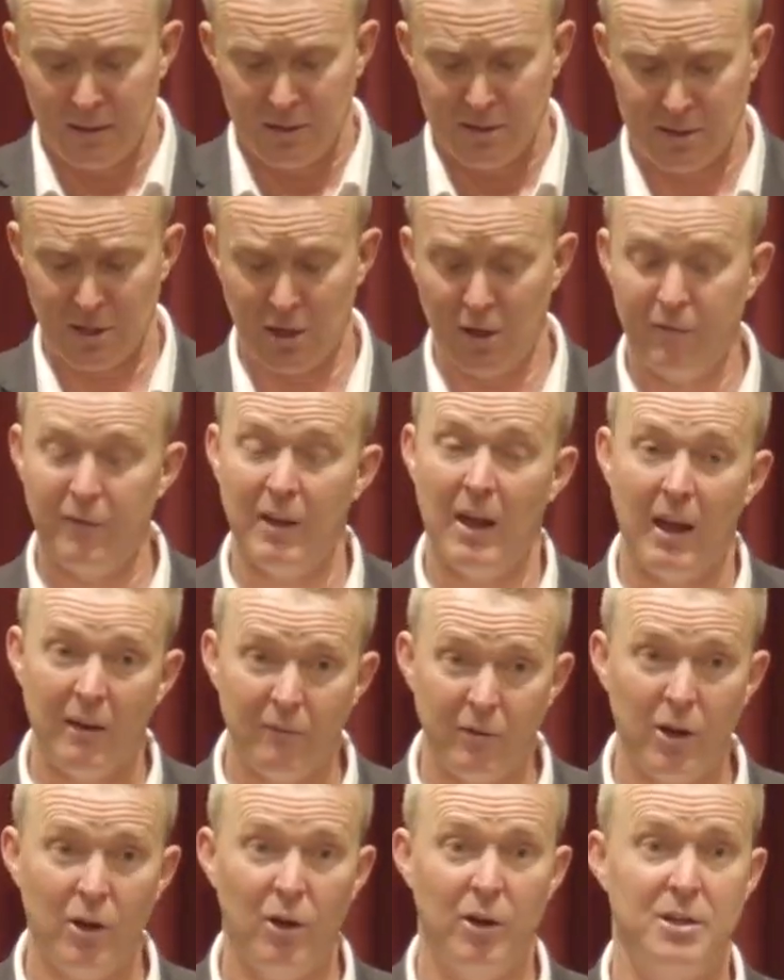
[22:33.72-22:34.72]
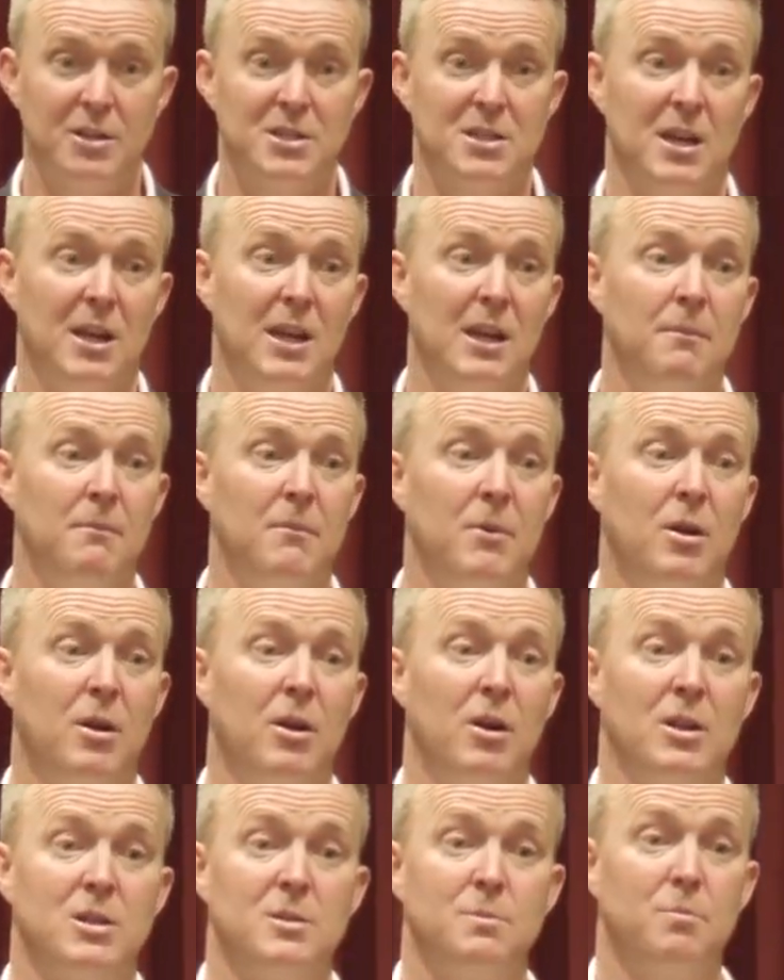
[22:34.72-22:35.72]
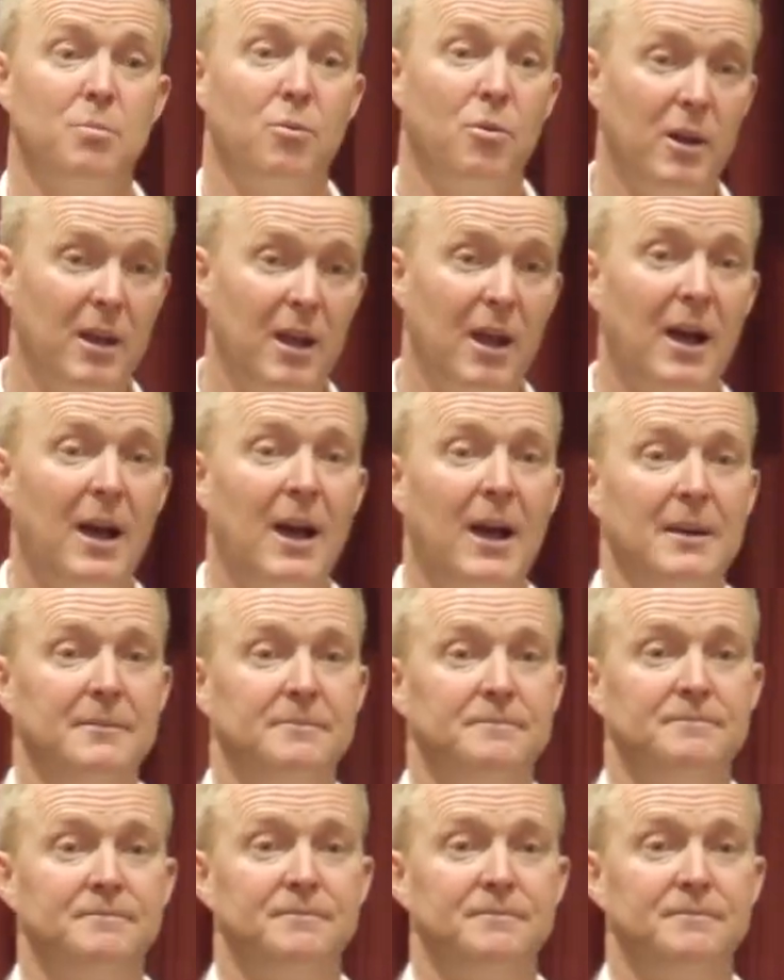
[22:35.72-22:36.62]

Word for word: So if you haven't got a team, it's pretty hard.